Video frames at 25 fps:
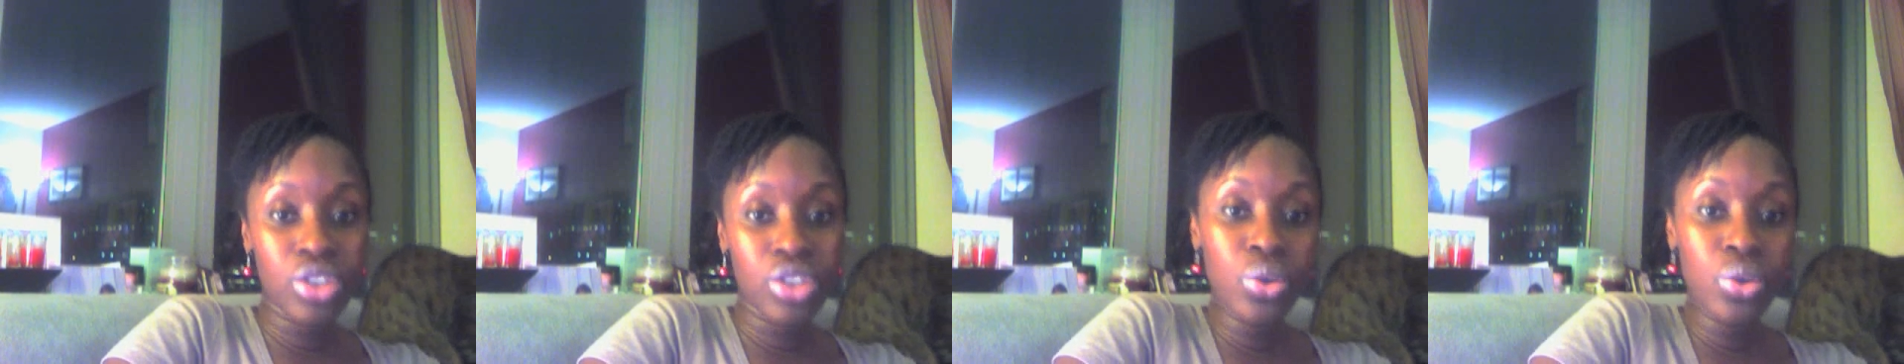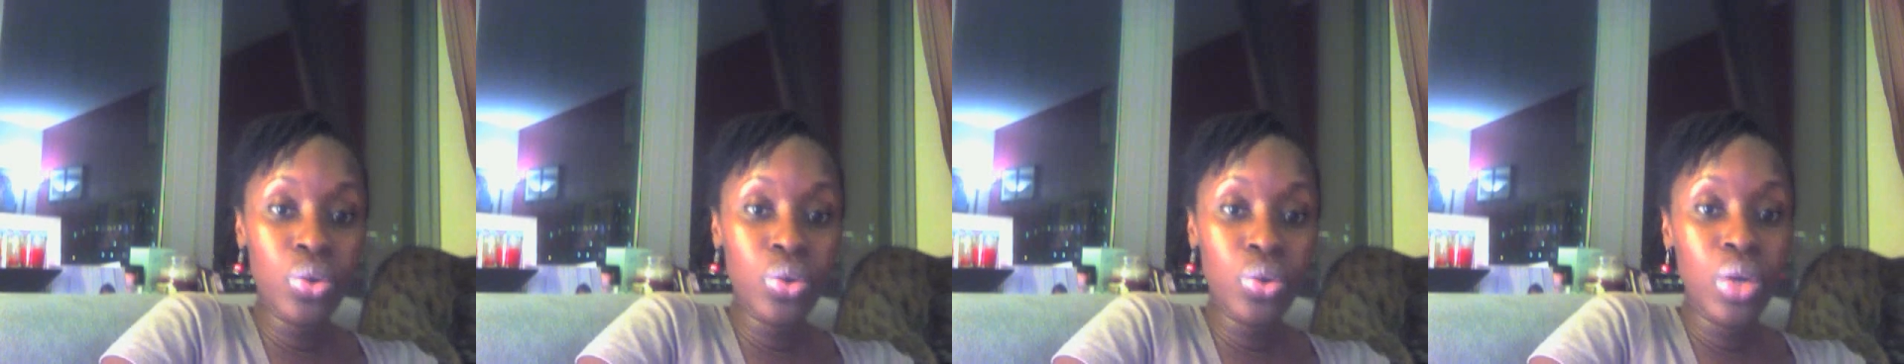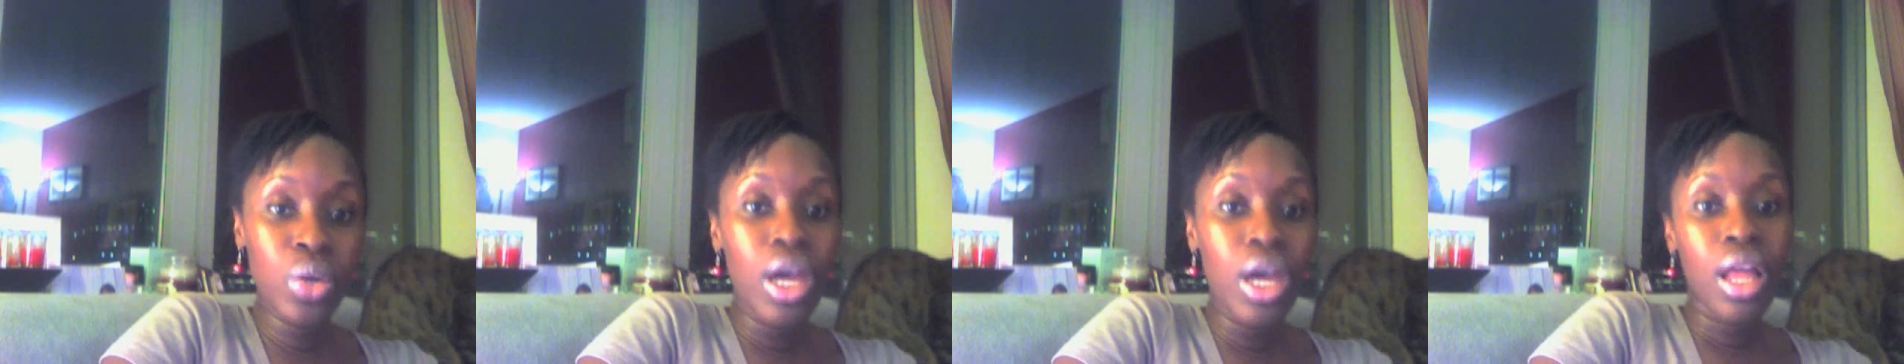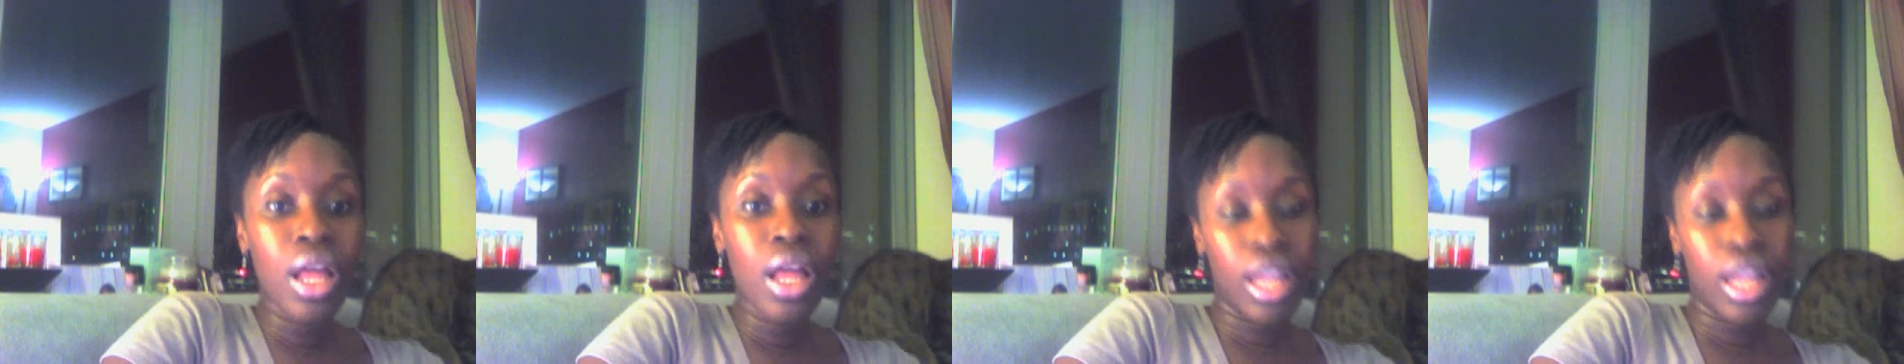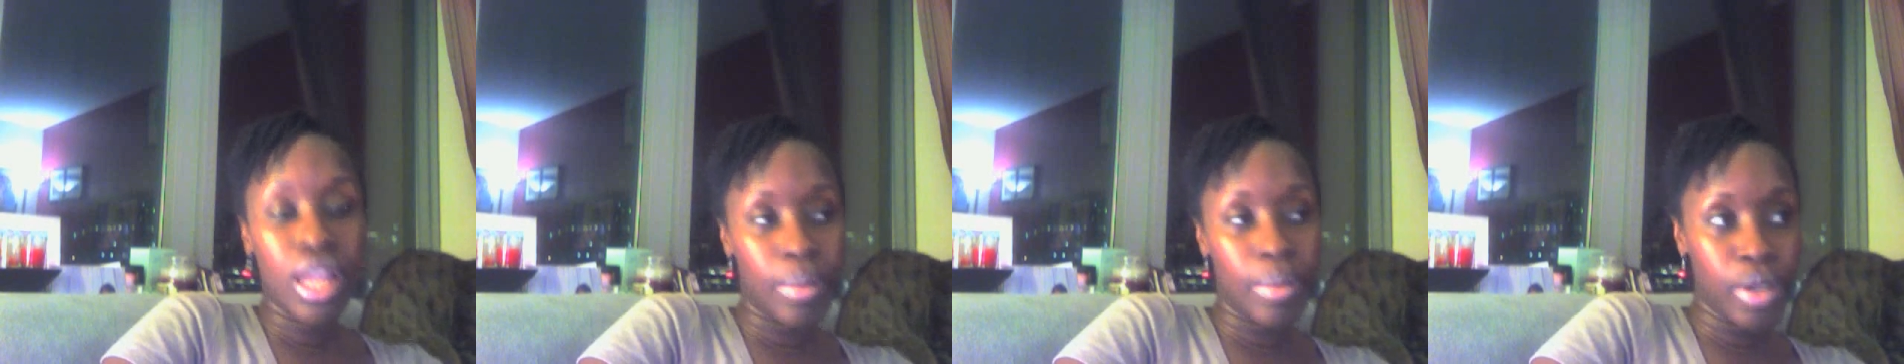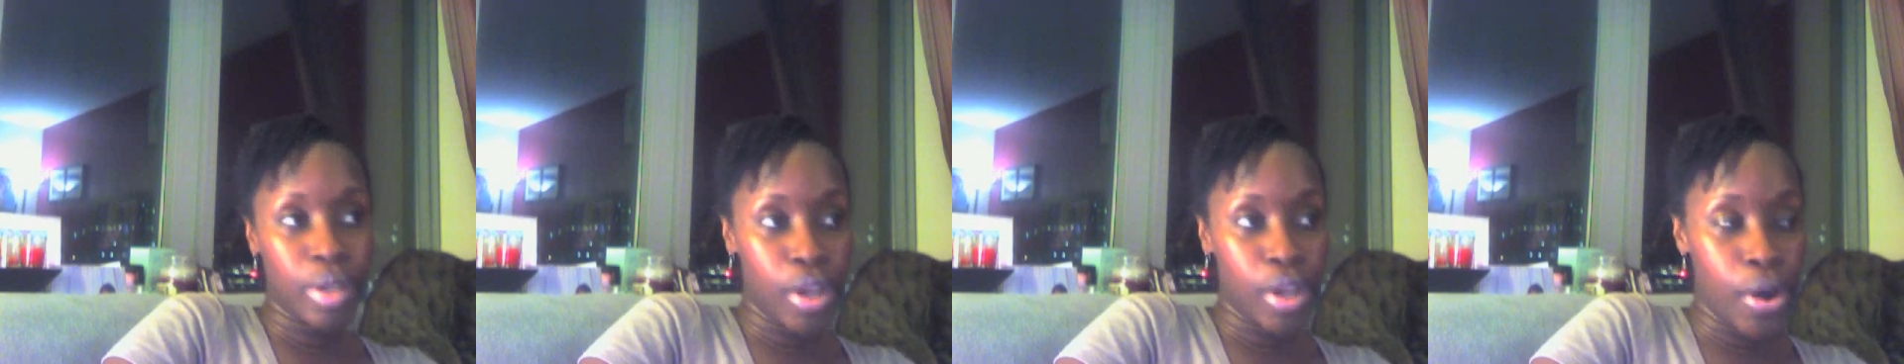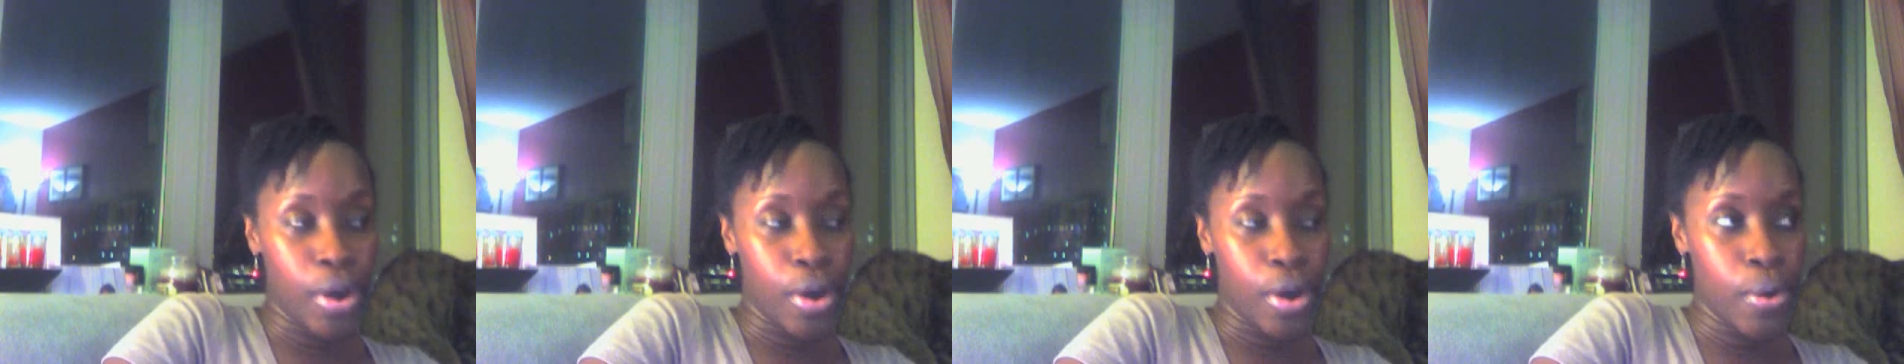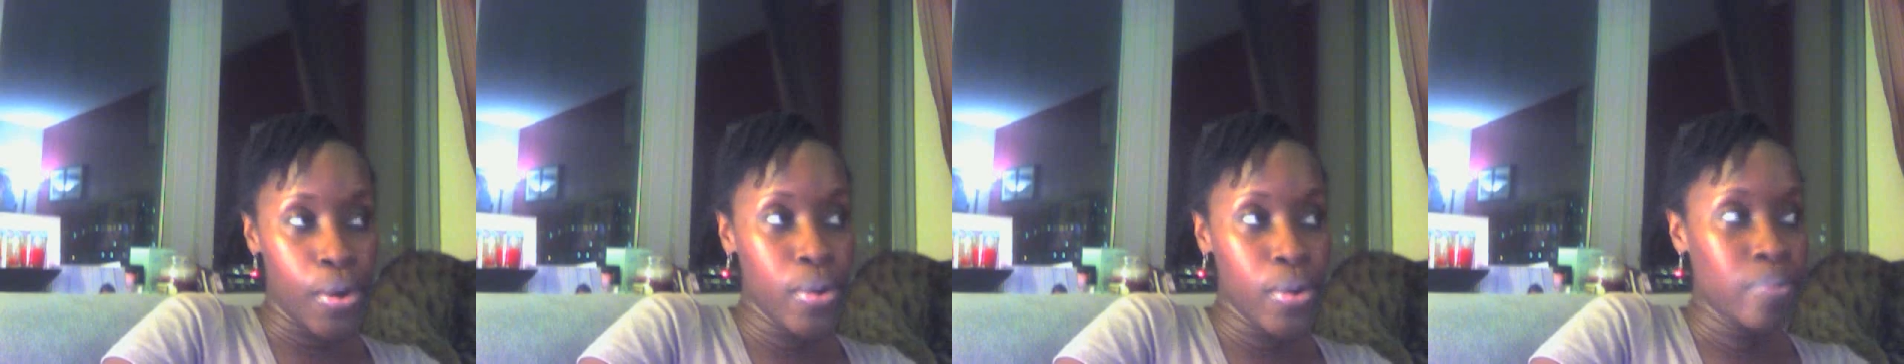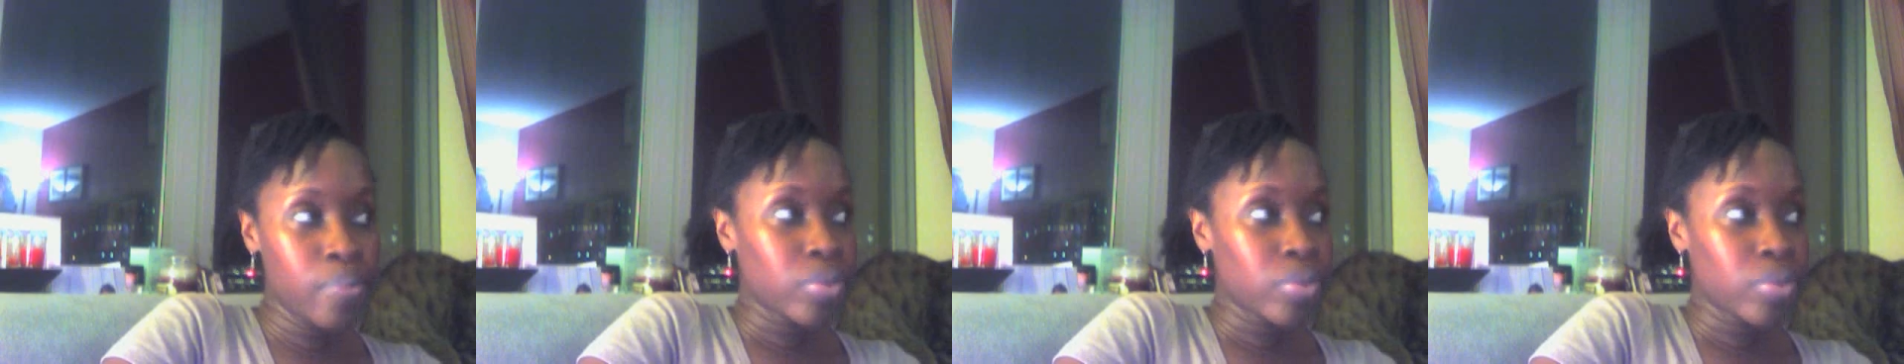do, let me
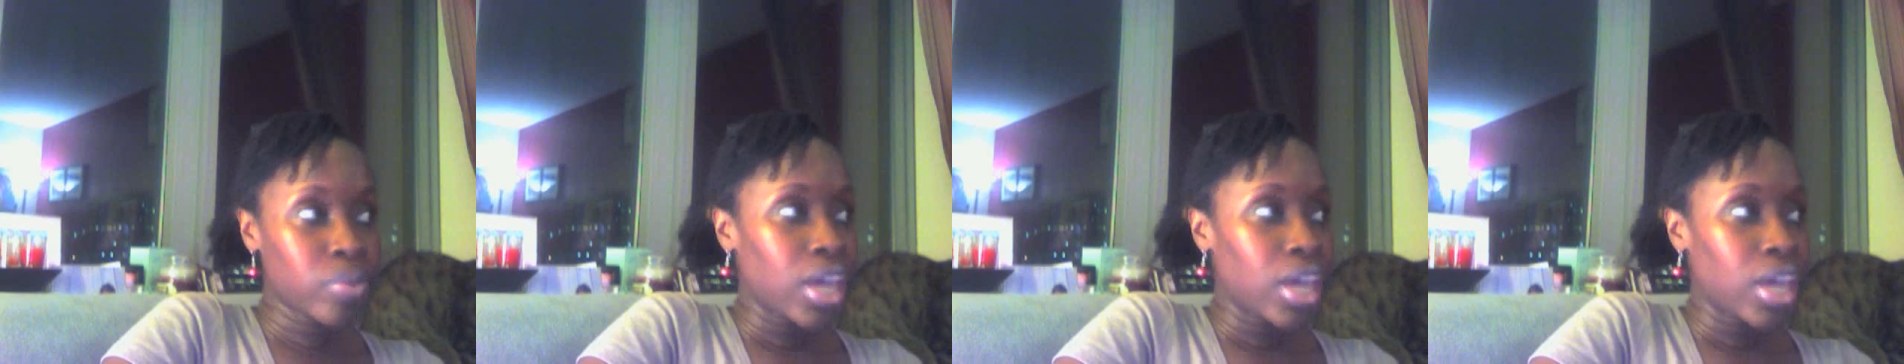know.